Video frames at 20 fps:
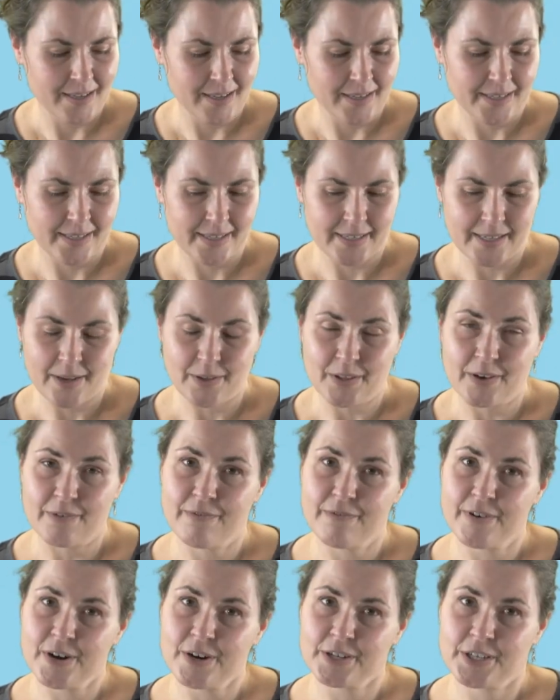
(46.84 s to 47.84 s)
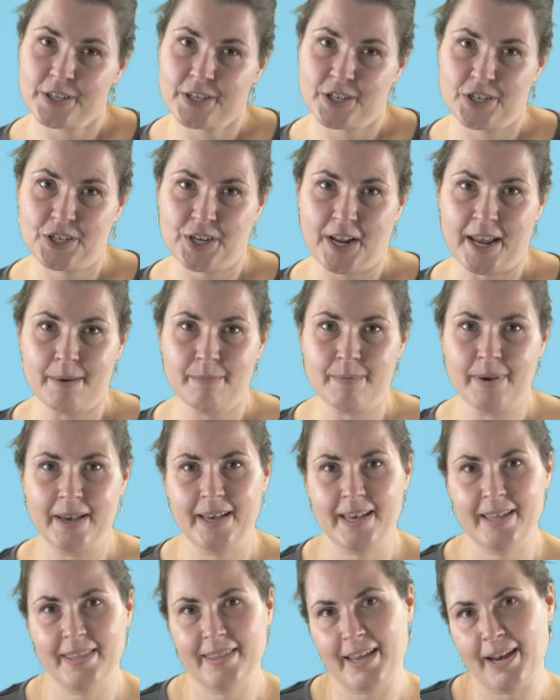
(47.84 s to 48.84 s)
So the first shape
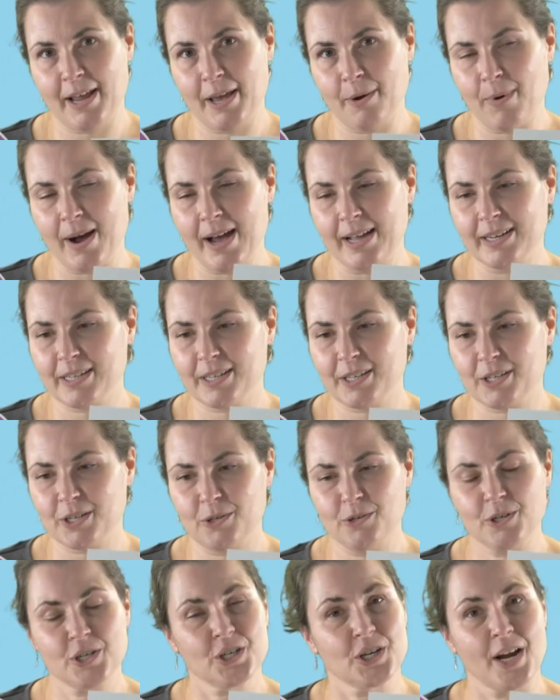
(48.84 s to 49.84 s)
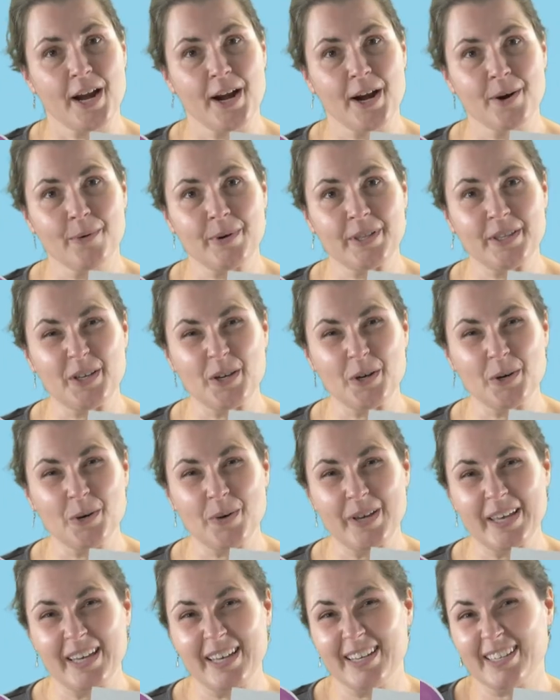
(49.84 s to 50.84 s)
that I want to share with
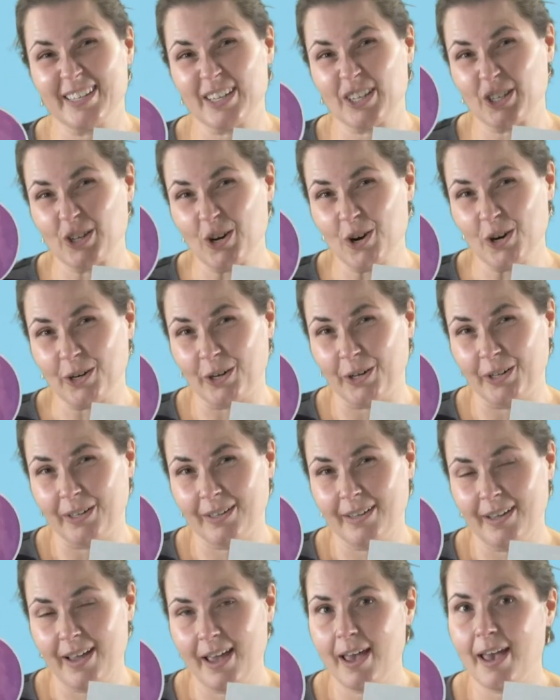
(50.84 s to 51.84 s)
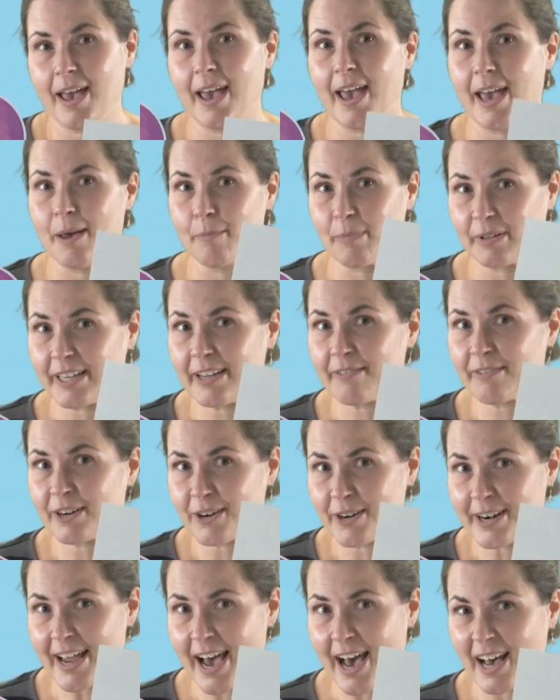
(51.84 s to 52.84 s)
you is a circle. And believe it
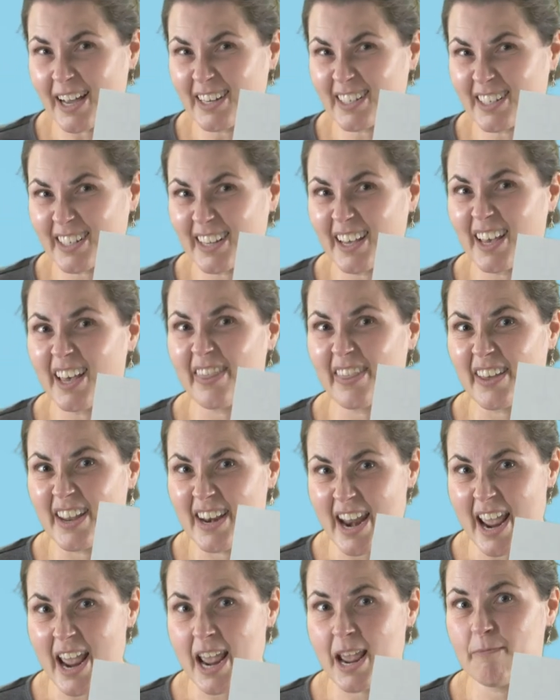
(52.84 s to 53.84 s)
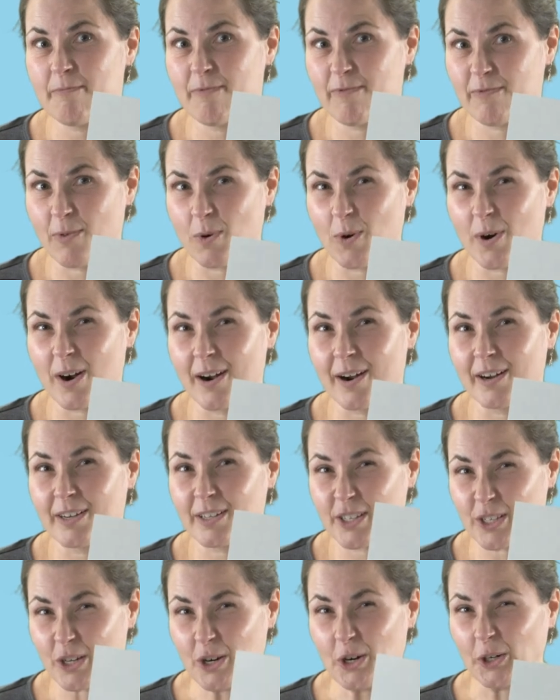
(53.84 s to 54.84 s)
or not, the name for
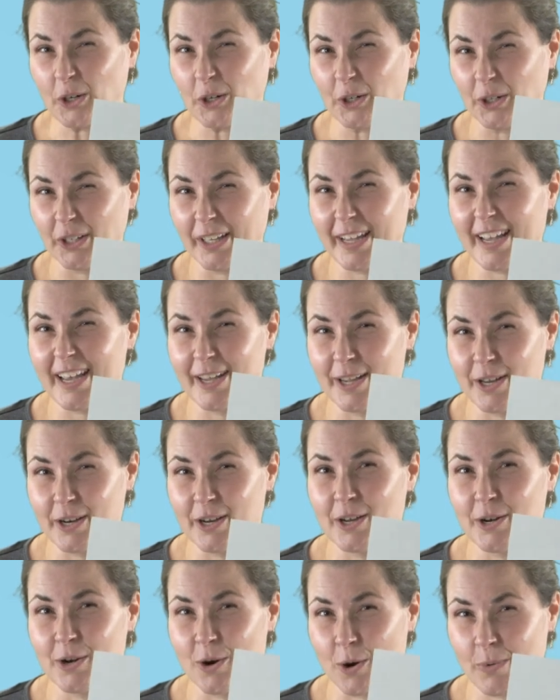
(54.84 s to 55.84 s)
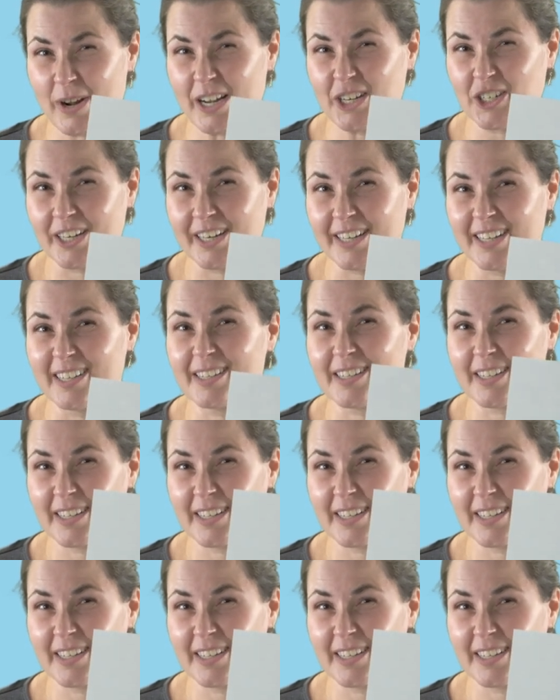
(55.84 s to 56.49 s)
circle in Norwegian is